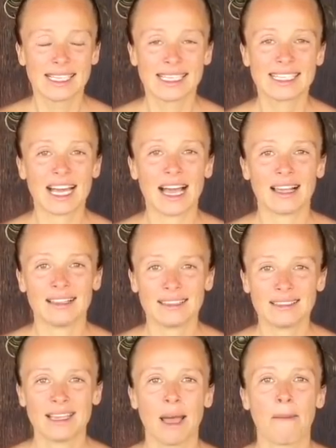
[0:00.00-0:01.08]

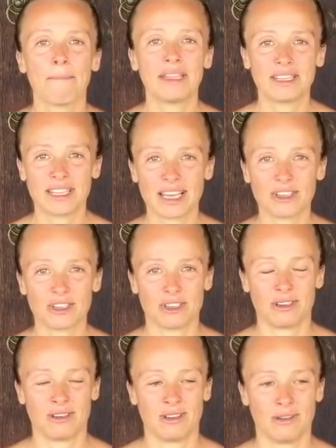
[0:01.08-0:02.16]
silent
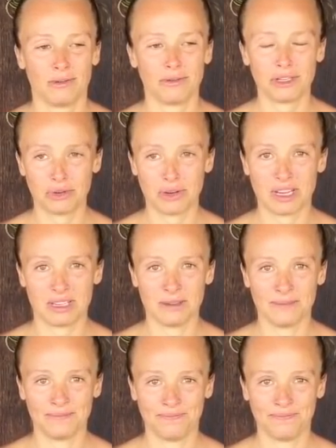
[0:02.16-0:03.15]
meditation retreat.